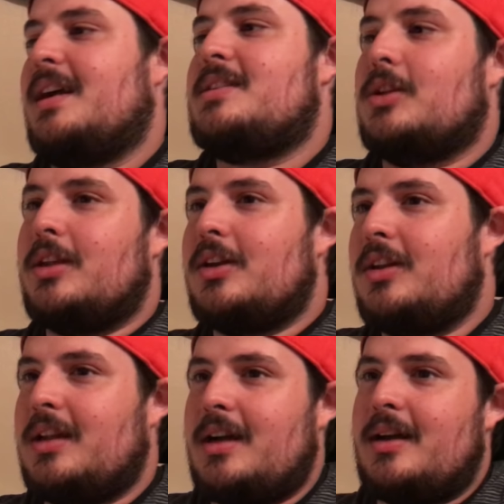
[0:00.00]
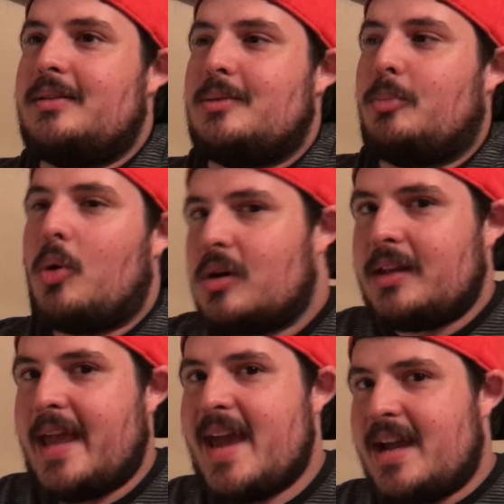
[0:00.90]
It's a little
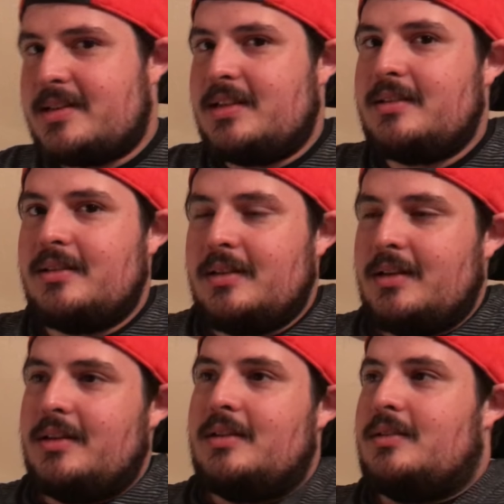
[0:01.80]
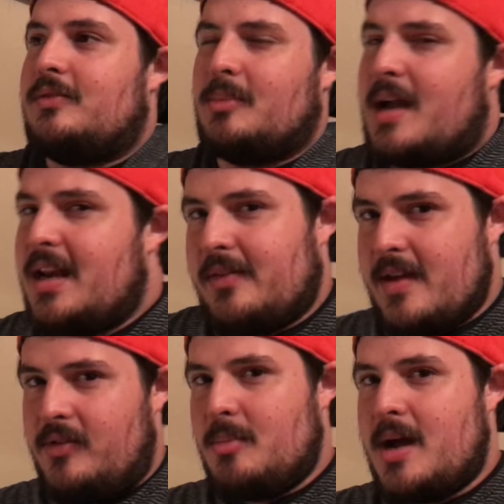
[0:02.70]
poorly acted from kind of
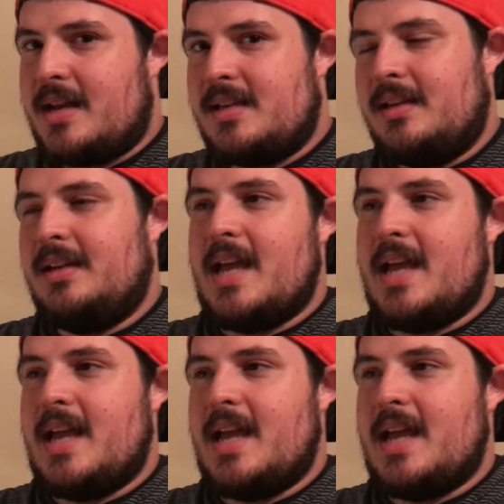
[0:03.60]
everybody.